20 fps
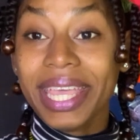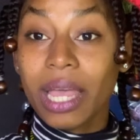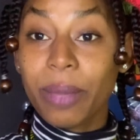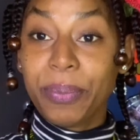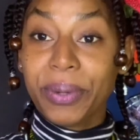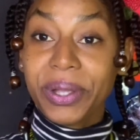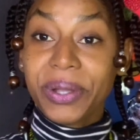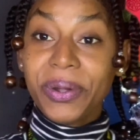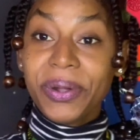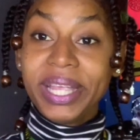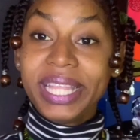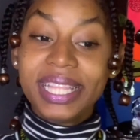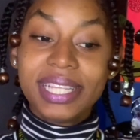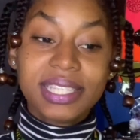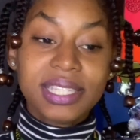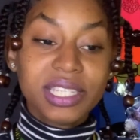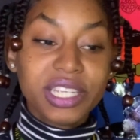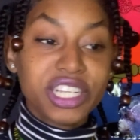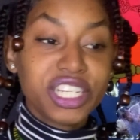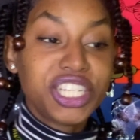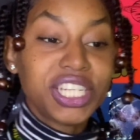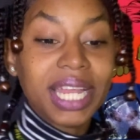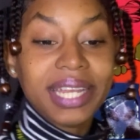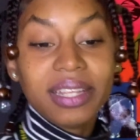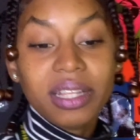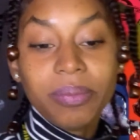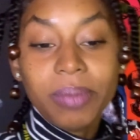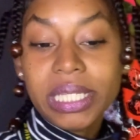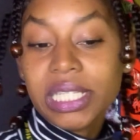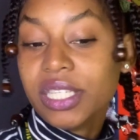Capricorn, this is your
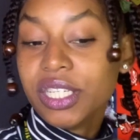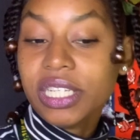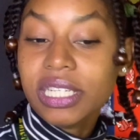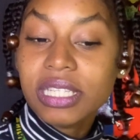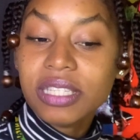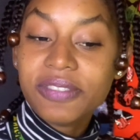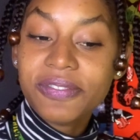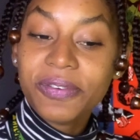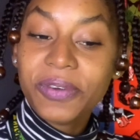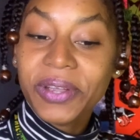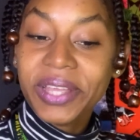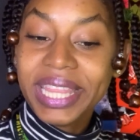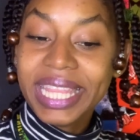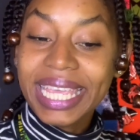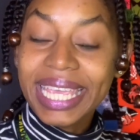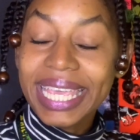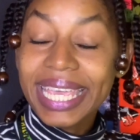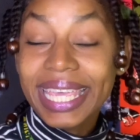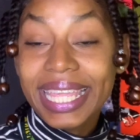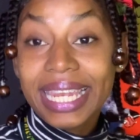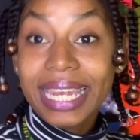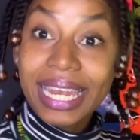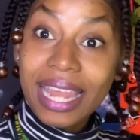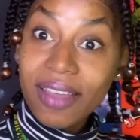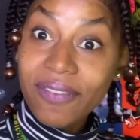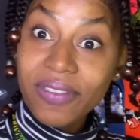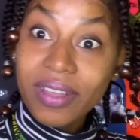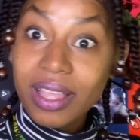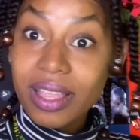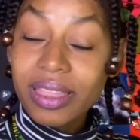channel messages for the
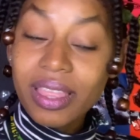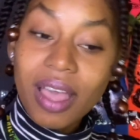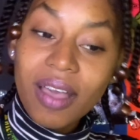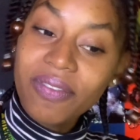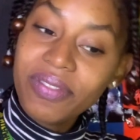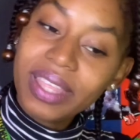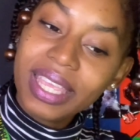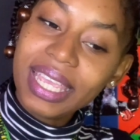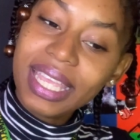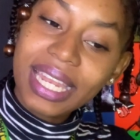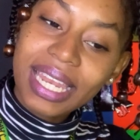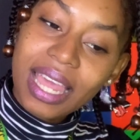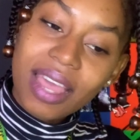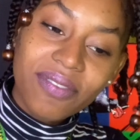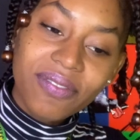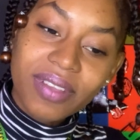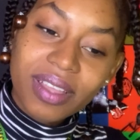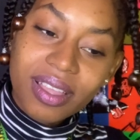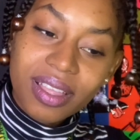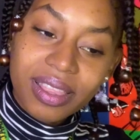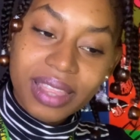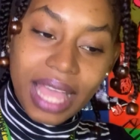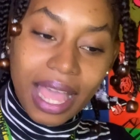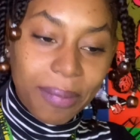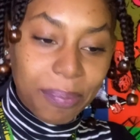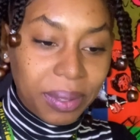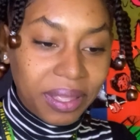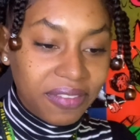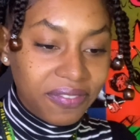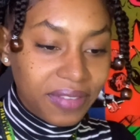11th of the 11th.
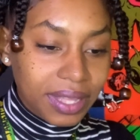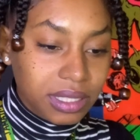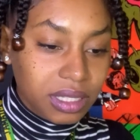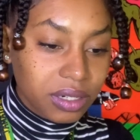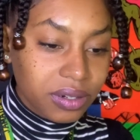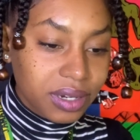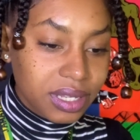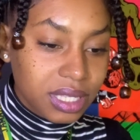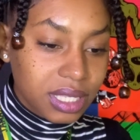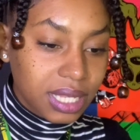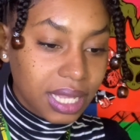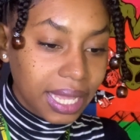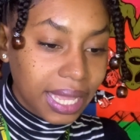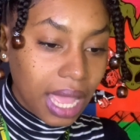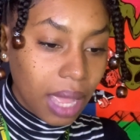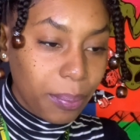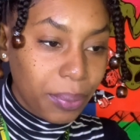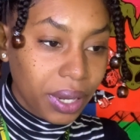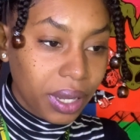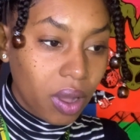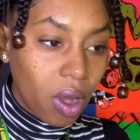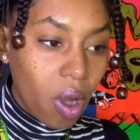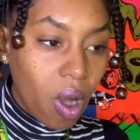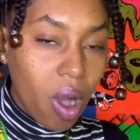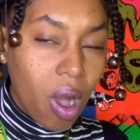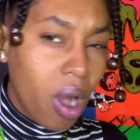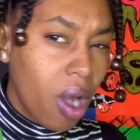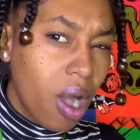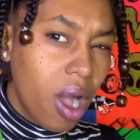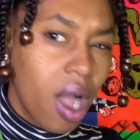Happy Veterans Day,
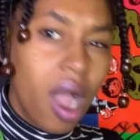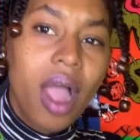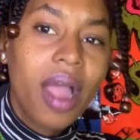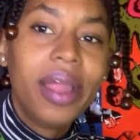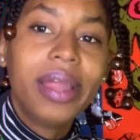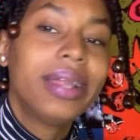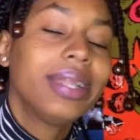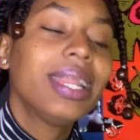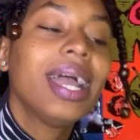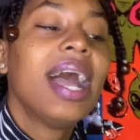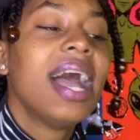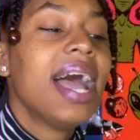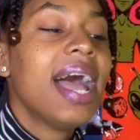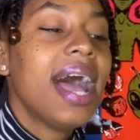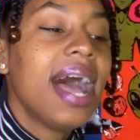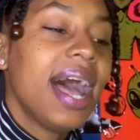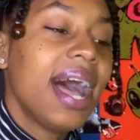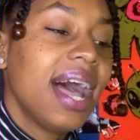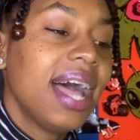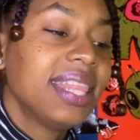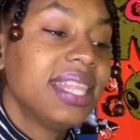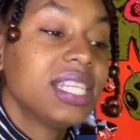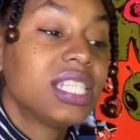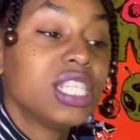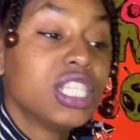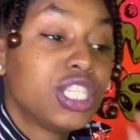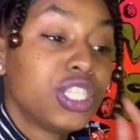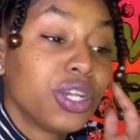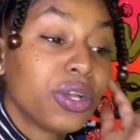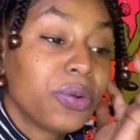Capricorn. Uh, this
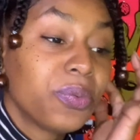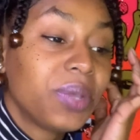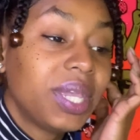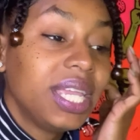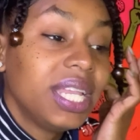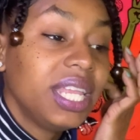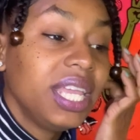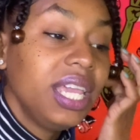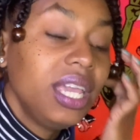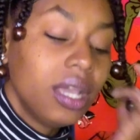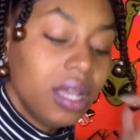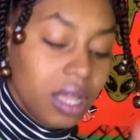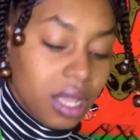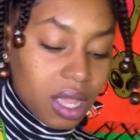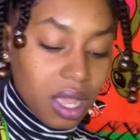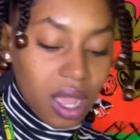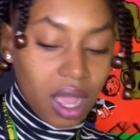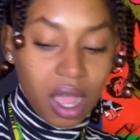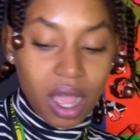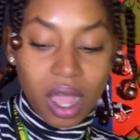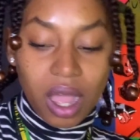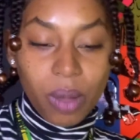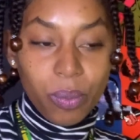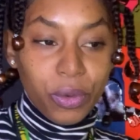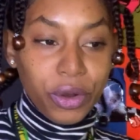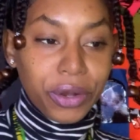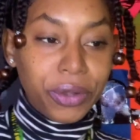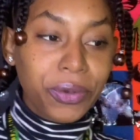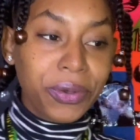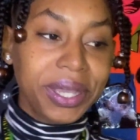is your reading. Um,
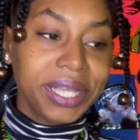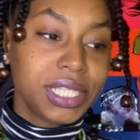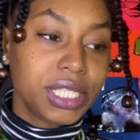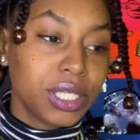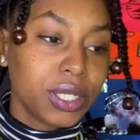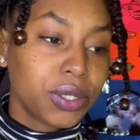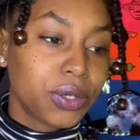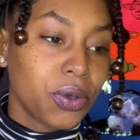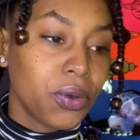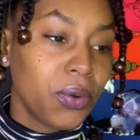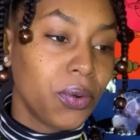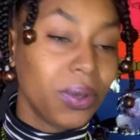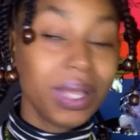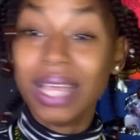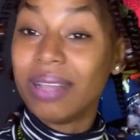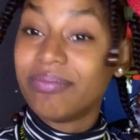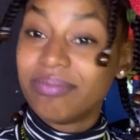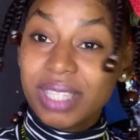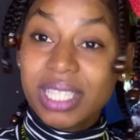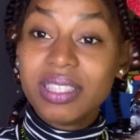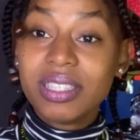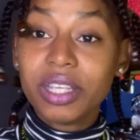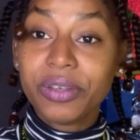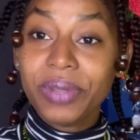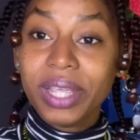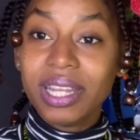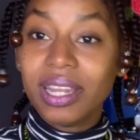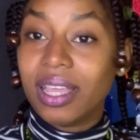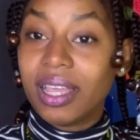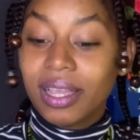we're going to go, yeah, this is a
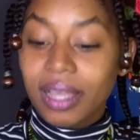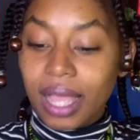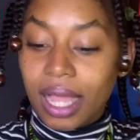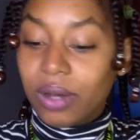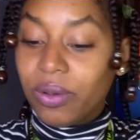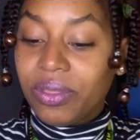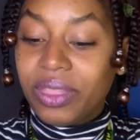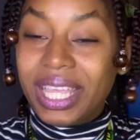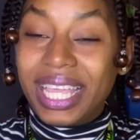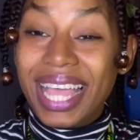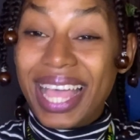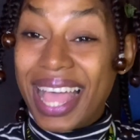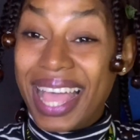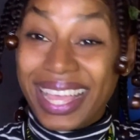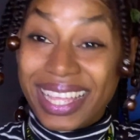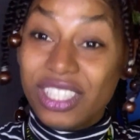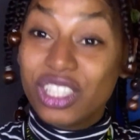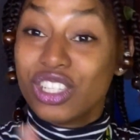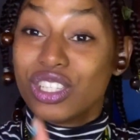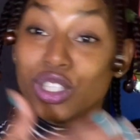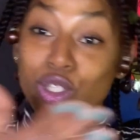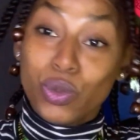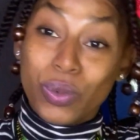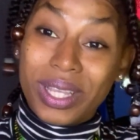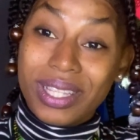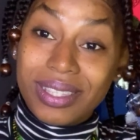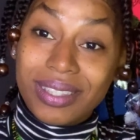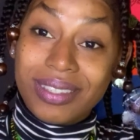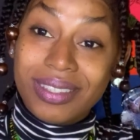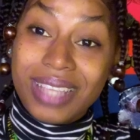reading. I don't think I, I, can just do
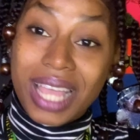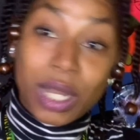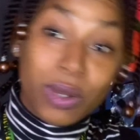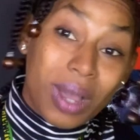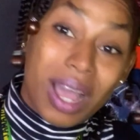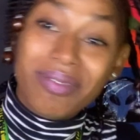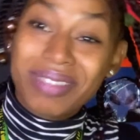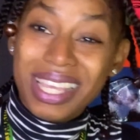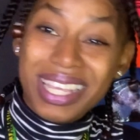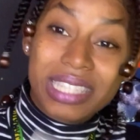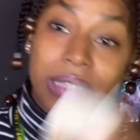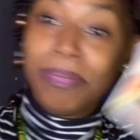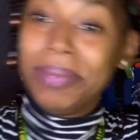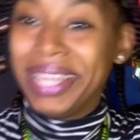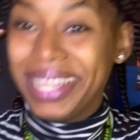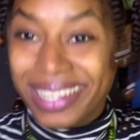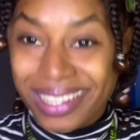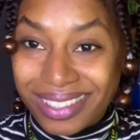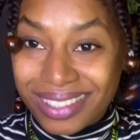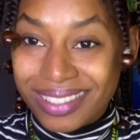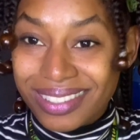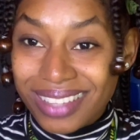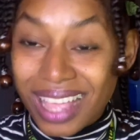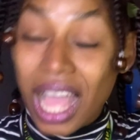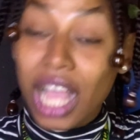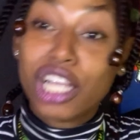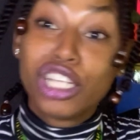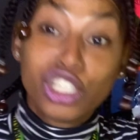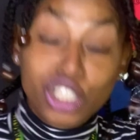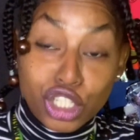it. I don't have to explain it.
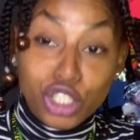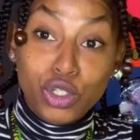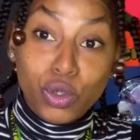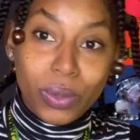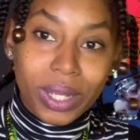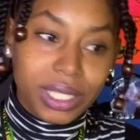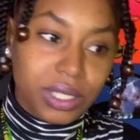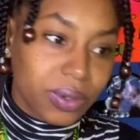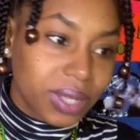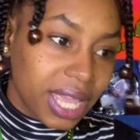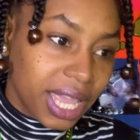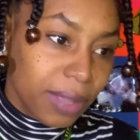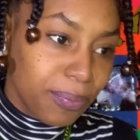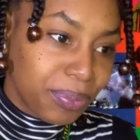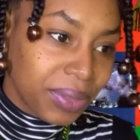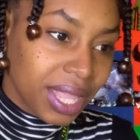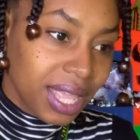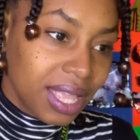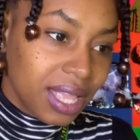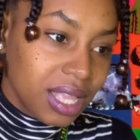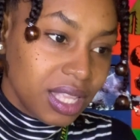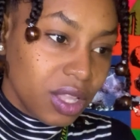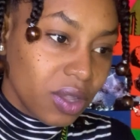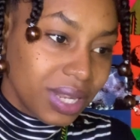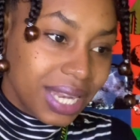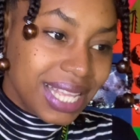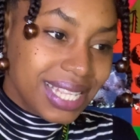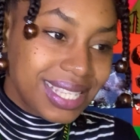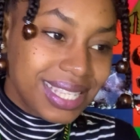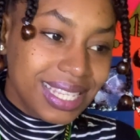I could just do it, okay? Now
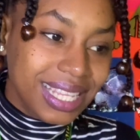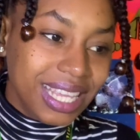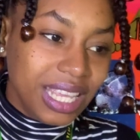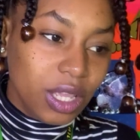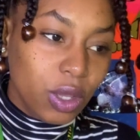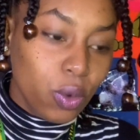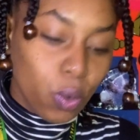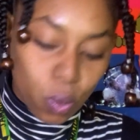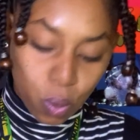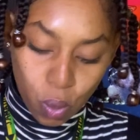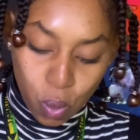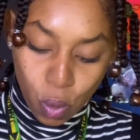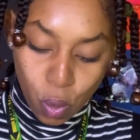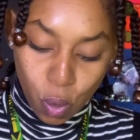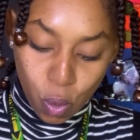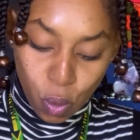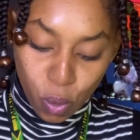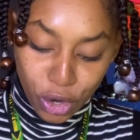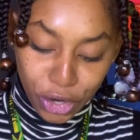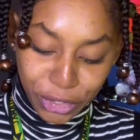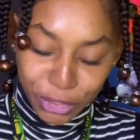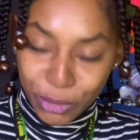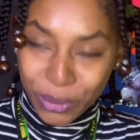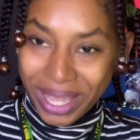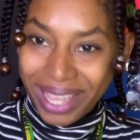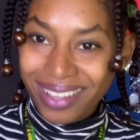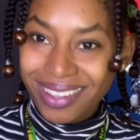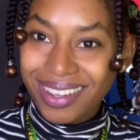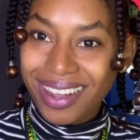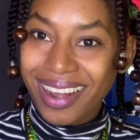let's see who were you
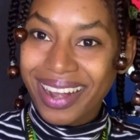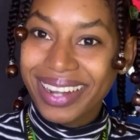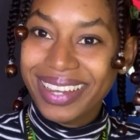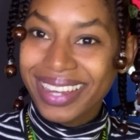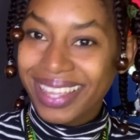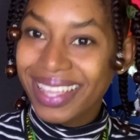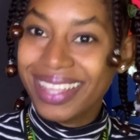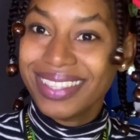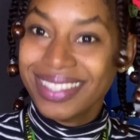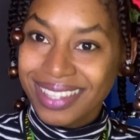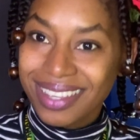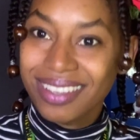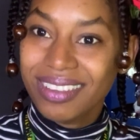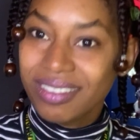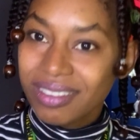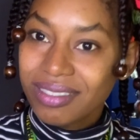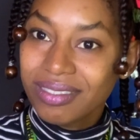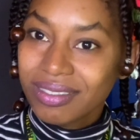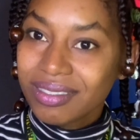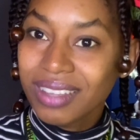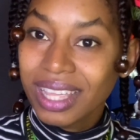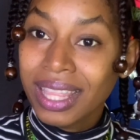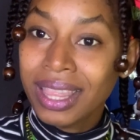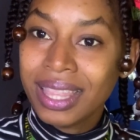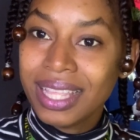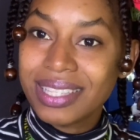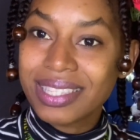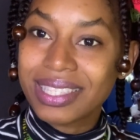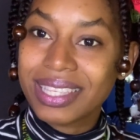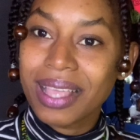incarnated in
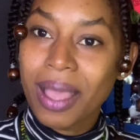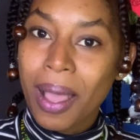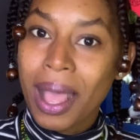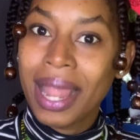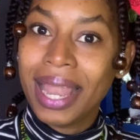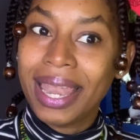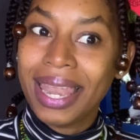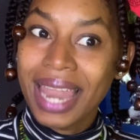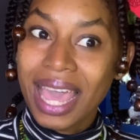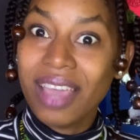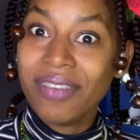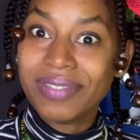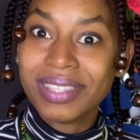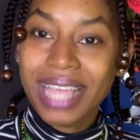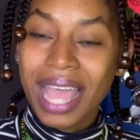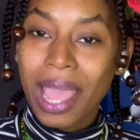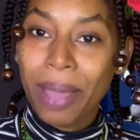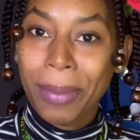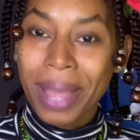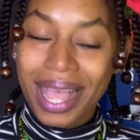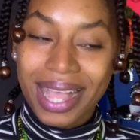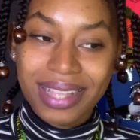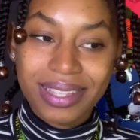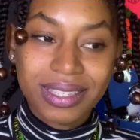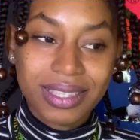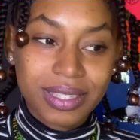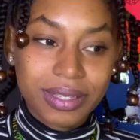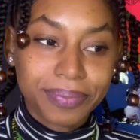this lifetime as.